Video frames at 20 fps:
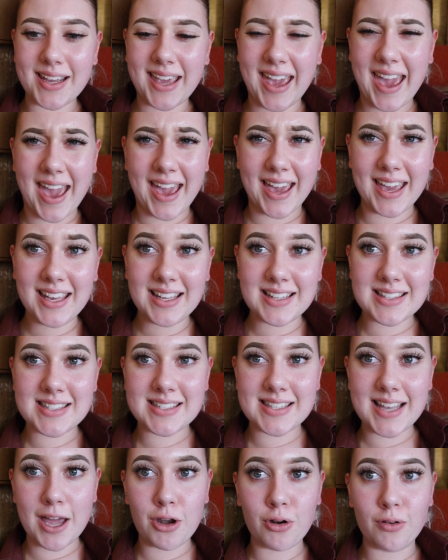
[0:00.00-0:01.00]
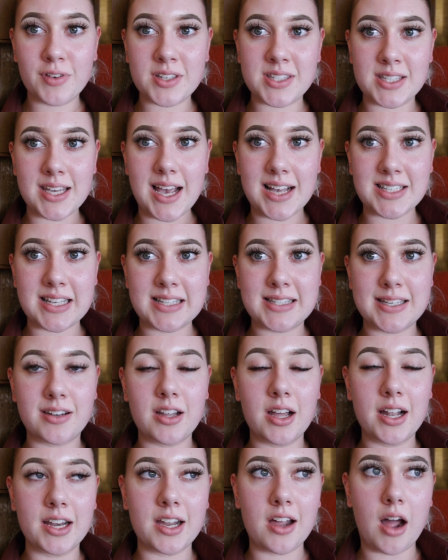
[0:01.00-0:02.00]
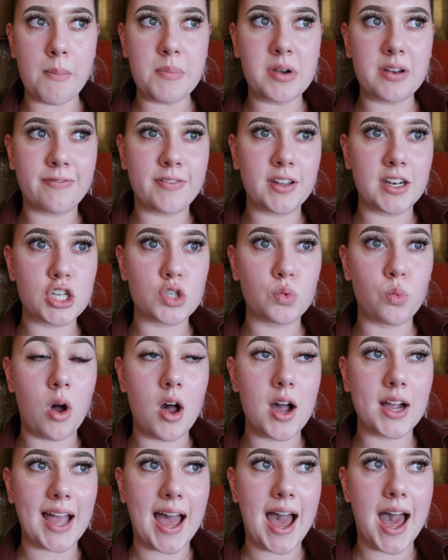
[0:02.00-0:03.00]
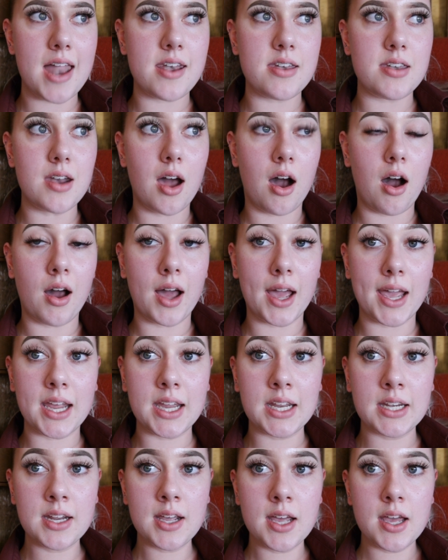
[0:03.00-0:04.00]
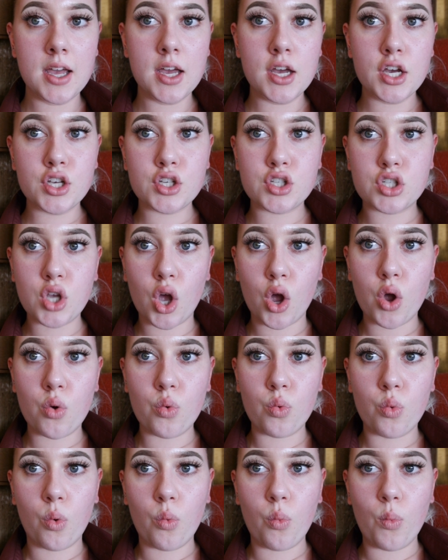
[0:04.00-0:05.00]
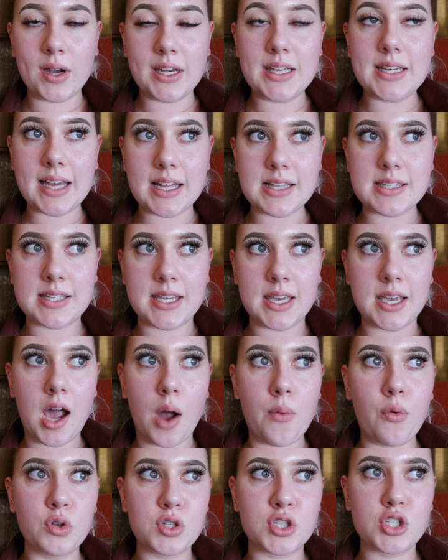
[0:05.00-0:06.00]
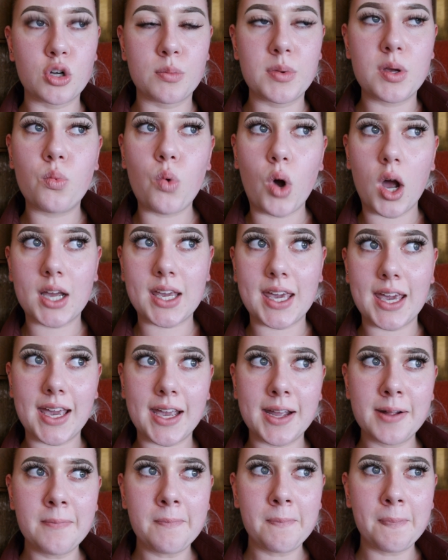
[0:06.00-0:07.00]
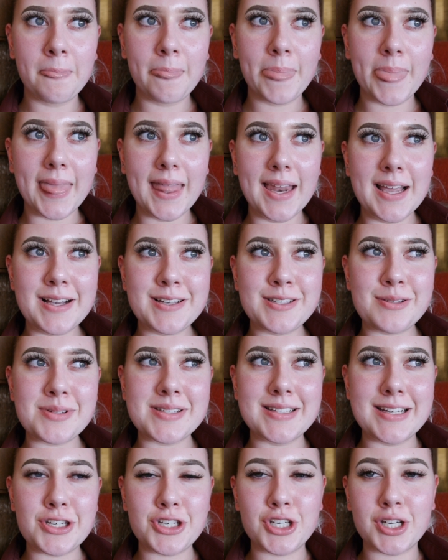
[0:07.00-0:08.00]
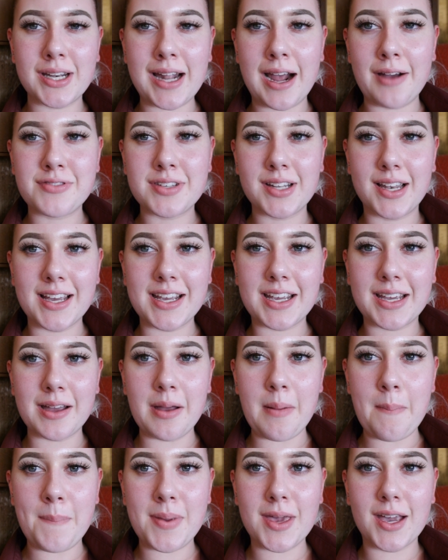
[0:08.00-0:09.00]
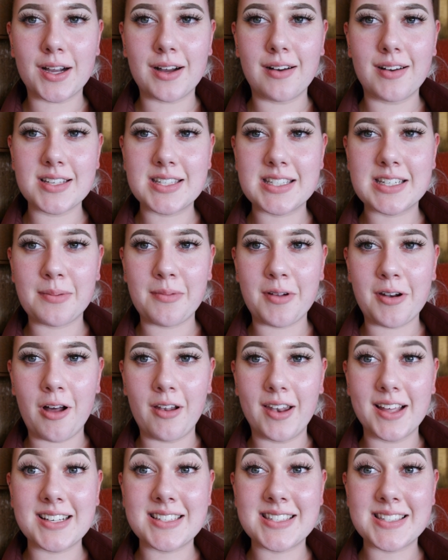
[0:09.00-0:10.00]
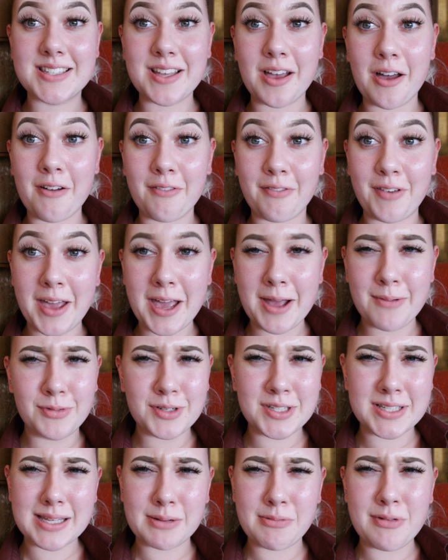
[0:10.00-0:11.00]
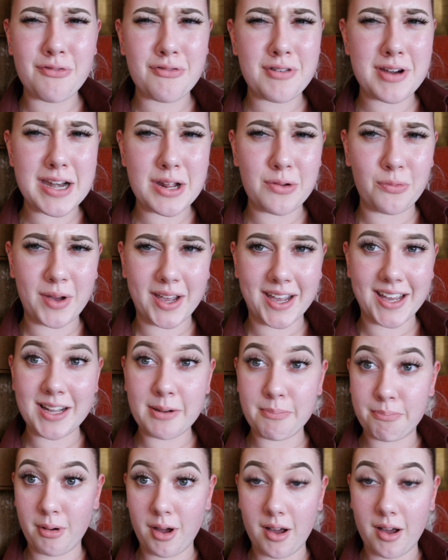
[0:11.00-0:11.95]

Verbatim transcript: like eight, and obviously as I said earlier, I'm gonna finish work at nine, so when he gets here I will still be working, so he's literally gonna have to like be a customer and I'll like serve him, which is gonna be really weird.